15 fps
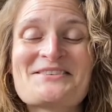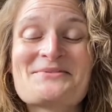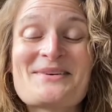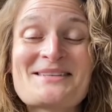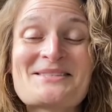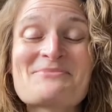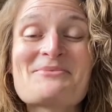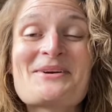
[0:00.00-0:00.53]
white
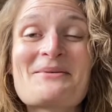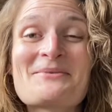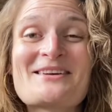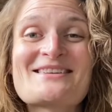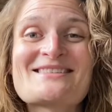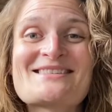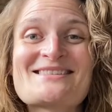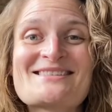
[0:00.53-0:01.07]

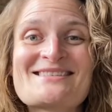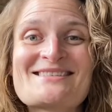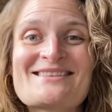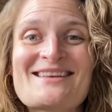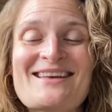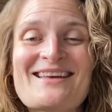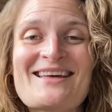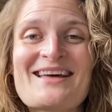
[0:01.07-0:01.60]
supremacists,
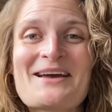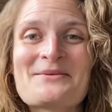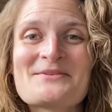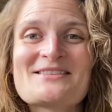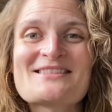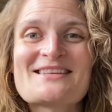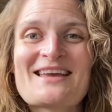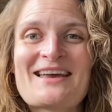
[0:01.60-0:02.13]
I will
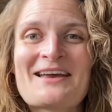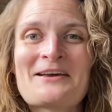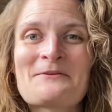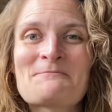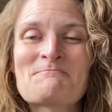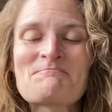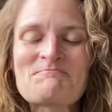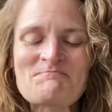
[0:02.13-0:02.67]
say,
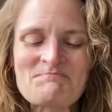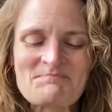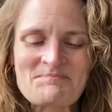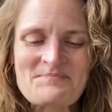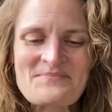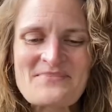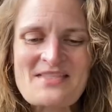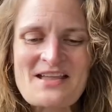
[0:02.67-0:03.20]

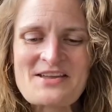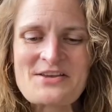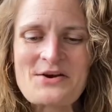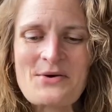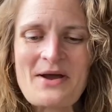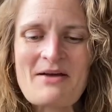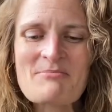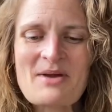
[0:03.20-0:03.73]
you know,
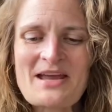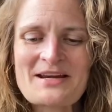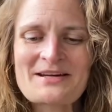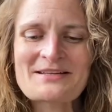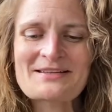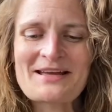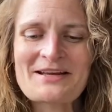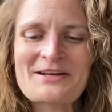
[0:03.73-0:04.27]
have
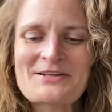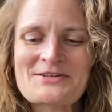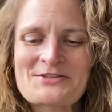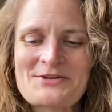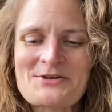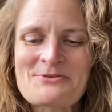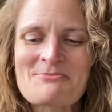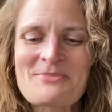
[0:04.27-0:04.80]
painted like a
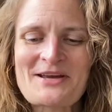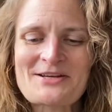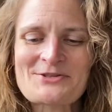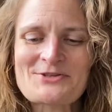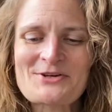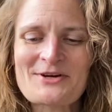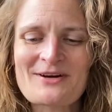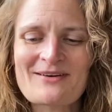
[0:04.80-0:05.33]
certain
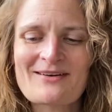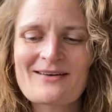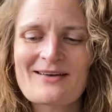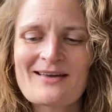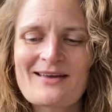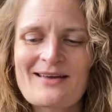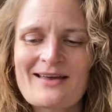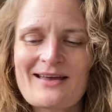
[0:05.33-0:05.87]
picture.
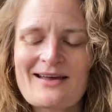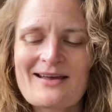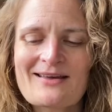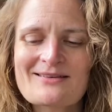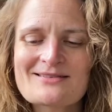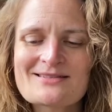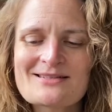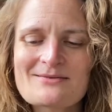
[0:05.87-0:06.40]

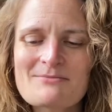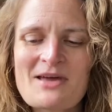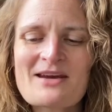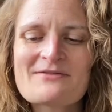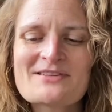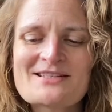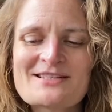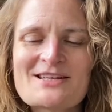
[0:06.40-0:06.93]
And
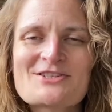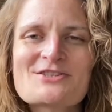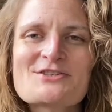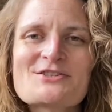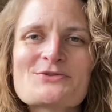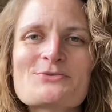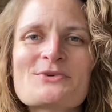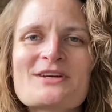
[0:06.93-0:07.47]
manifestation
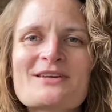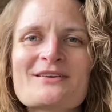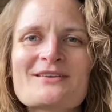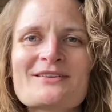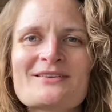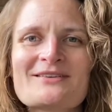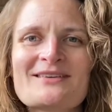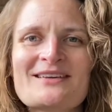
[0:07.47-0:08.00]
is
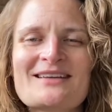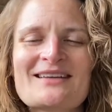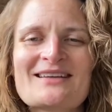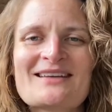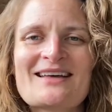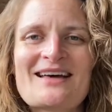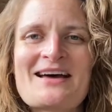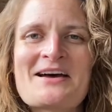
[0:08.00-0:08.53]
real
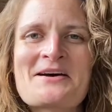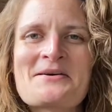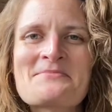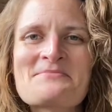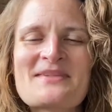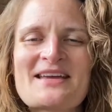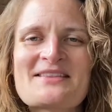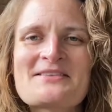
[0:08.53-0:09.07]
um,
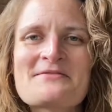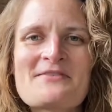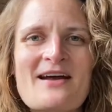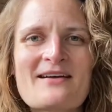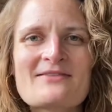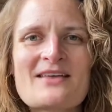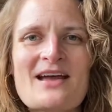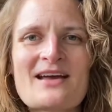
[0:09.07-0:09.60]
in the
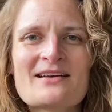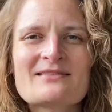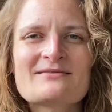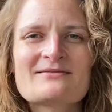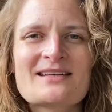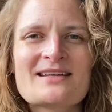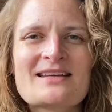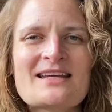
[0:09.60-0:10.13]
fact that
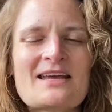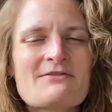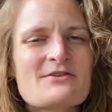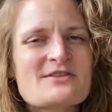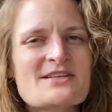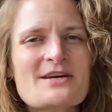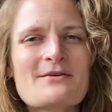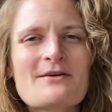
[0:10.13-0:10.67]
if you
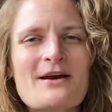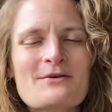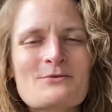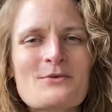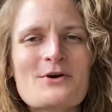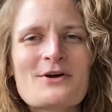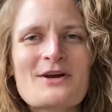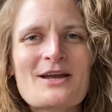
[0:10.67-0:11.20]
sit around
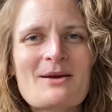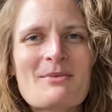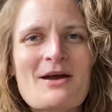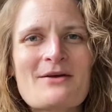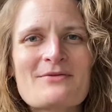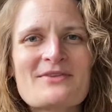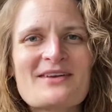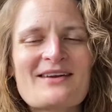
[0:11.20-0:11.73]
worrying
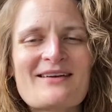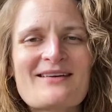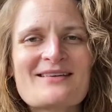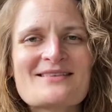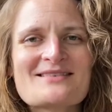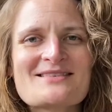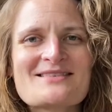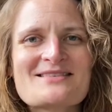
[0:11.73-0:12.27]
about
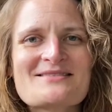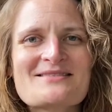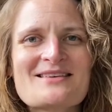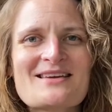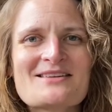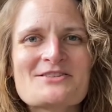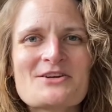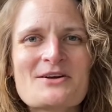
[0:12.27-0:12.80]
things
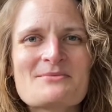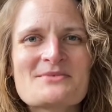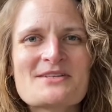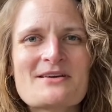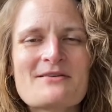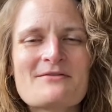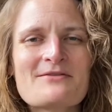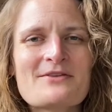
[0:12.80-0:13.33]
in terms
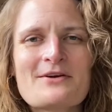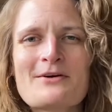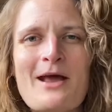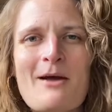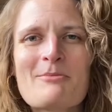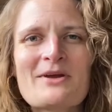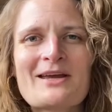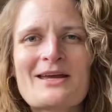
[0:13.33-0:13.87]
of there
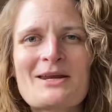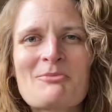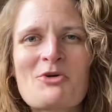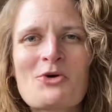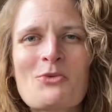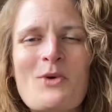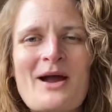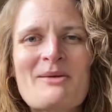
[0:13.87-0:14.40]
not being any more
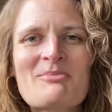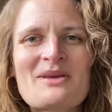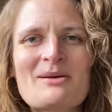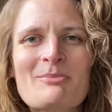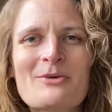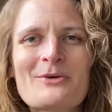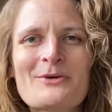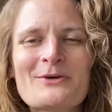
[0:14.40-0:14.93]
white
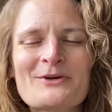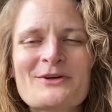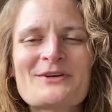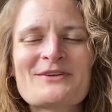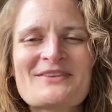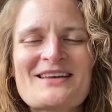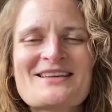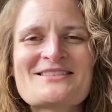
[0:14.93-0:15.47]
people or
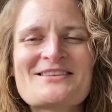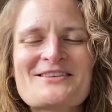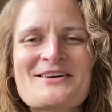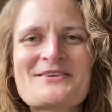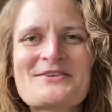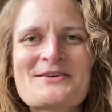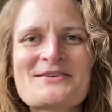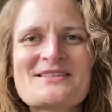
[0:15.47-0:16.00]
things
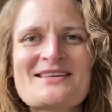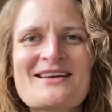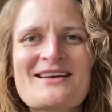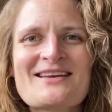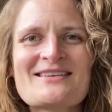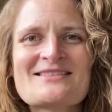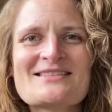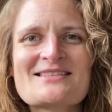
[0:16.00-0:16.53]
along those
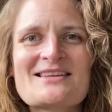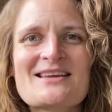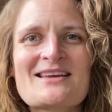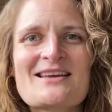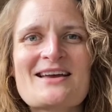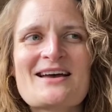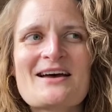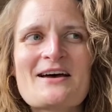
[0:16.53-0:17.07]
lines,
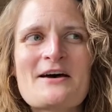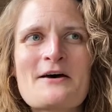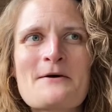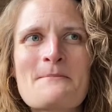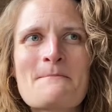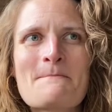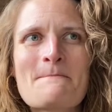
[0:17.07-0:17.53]
um,